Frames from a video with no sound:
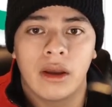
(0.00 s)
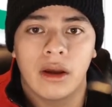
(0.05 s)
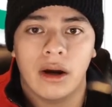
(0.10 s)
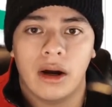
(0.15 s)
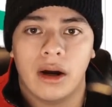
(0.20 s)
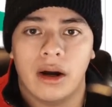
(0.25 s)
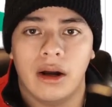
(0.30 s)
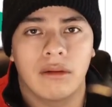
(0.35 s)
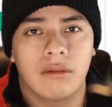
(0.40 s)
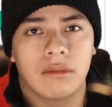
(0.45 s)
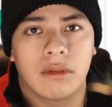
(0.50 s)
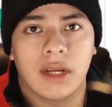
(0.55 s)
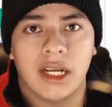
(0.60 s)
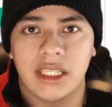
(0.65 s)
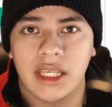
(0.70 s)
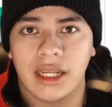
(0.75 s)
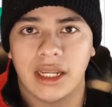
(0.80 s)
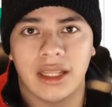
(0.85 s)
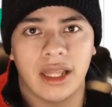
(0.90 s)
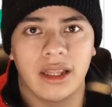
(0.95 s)
Because
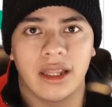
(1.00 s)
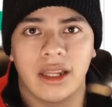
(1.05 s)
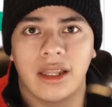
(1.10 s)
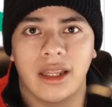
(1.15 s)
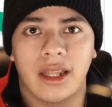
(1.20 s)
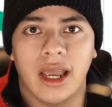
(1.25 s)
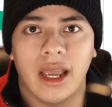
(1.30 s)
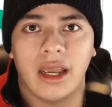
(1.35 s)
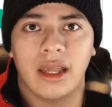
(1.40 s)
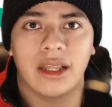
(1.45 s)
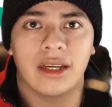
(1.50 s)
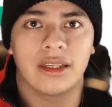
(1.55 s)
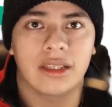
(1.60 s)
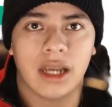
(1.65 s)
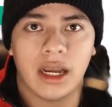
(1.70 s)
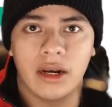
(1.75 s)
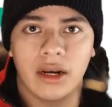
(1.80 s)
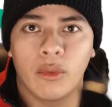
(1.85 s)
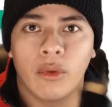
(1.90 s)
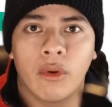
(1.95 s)
at the end of the day, that's
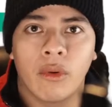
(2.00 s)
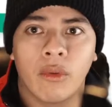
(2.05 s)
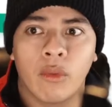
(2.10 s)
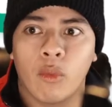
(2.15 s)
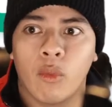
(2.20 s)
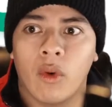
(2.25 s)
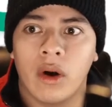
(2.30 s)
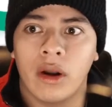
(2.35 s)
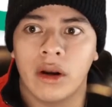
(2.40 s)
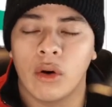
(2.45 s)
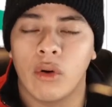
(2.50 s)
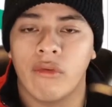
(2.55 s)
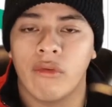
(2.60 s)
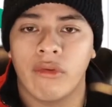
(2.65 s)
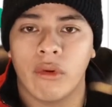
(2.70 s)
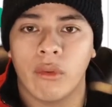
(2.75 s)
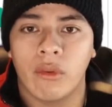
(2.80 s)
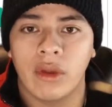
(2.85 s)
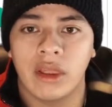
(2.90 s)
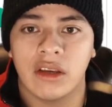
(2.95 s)
kind of what we want to go
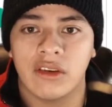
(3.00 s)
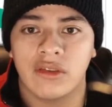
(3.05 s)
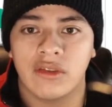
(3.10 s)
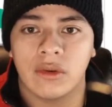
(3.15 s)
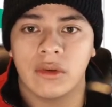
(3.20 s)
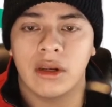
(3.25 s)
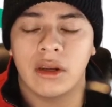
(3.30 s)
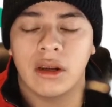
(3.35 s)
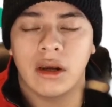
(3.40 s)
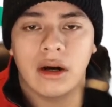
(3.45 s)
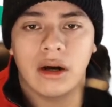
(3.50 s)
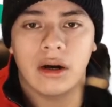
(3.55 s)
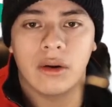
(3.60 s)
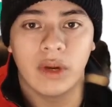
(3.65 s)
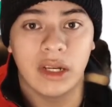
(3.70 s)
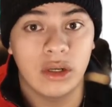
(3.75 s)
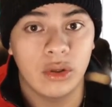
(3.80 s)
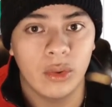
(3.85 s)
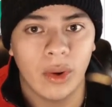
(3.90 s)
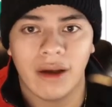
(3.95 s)
for with this one. We
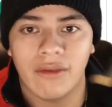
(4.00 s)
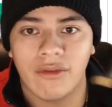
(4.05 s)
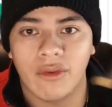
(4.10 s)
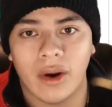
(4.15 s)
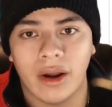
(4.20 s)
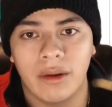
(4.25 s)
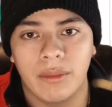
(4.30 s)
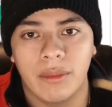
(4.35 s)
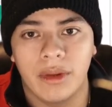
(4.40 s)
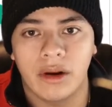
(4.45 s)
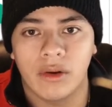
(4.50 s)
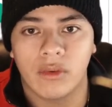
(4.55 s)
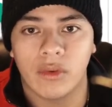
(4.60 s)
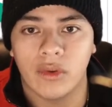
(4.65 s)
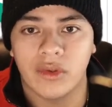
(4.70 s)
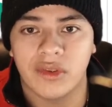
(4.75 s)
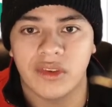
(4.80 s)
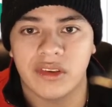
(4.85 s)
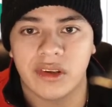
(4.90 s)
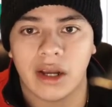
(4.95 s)
do have quite a bit of
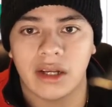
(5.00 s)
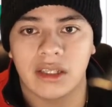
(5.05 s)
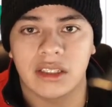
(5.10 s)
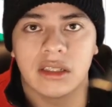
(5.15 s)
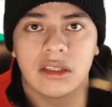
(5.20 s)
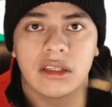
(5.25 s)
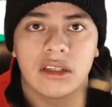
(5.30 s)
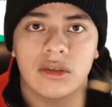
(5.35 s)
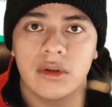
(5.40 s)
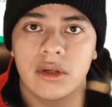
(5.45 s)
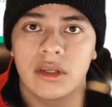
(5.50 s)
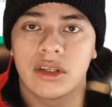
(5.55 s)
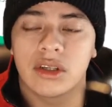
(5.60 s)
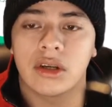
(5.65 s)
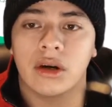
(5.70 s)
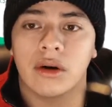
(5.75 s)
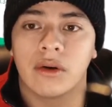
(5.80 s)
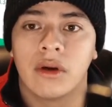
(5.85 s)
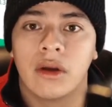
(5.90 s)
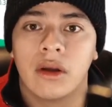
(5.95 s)
growth stocks in this one,
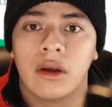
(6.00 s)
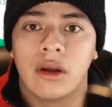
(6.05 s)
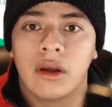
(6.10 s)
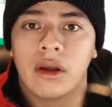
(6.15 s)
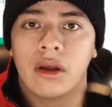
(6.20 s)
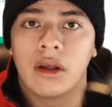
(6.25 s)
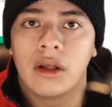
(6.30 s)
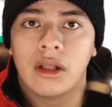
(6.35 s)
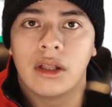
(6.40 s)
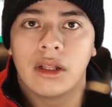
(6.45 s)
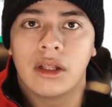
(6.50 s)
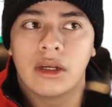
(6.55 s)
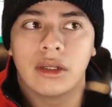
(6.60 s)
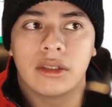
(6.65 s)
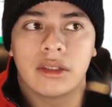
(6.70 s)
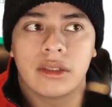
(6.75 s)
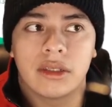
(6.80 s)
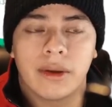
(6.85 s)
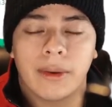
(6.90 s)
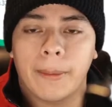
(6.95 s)
so
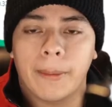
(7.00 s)
that's it.